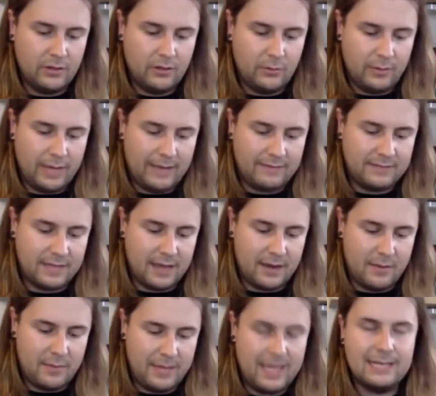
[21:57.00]
We have done
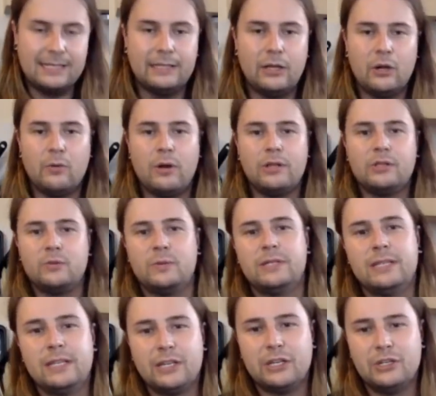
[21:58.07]
a bearded look once. We
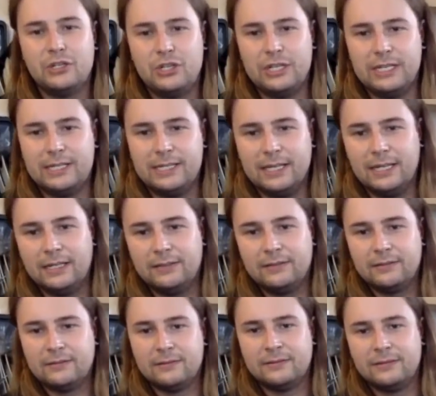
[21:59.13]
did a Conchita.
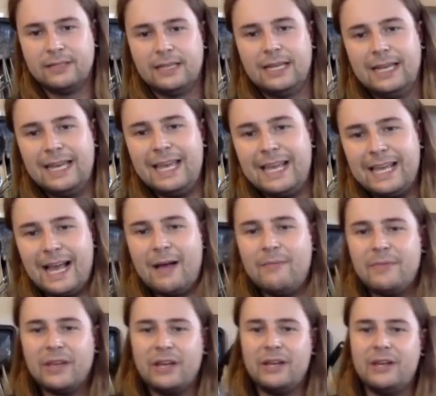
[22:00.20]
Here come
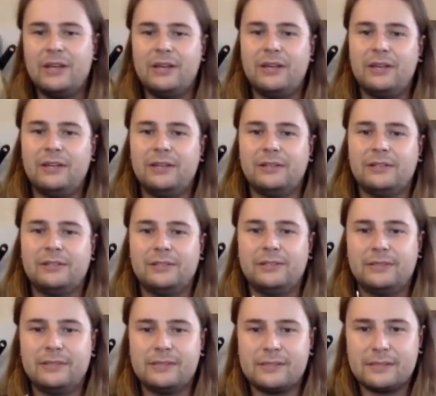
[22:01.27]
the
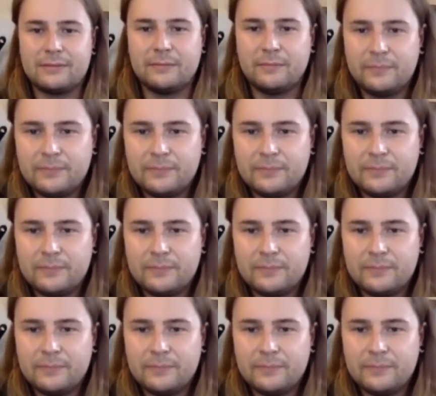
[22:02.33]
girls.